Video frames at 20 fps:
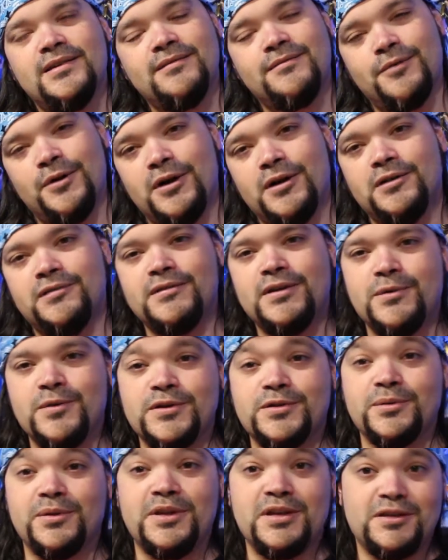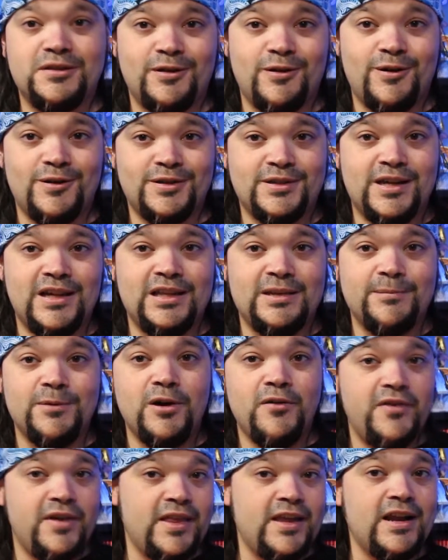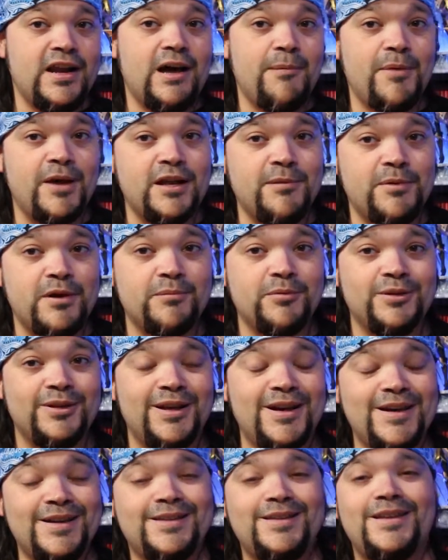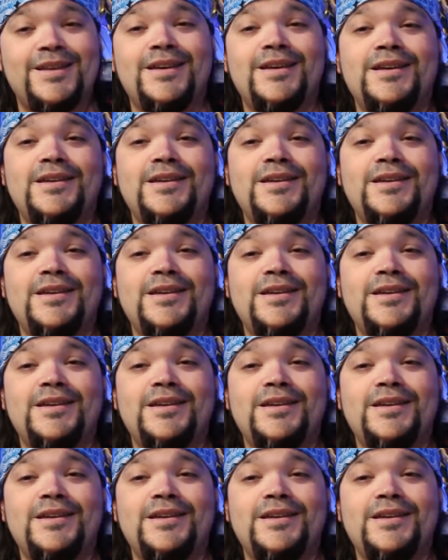well, it was released alongside the movie that not many people liked.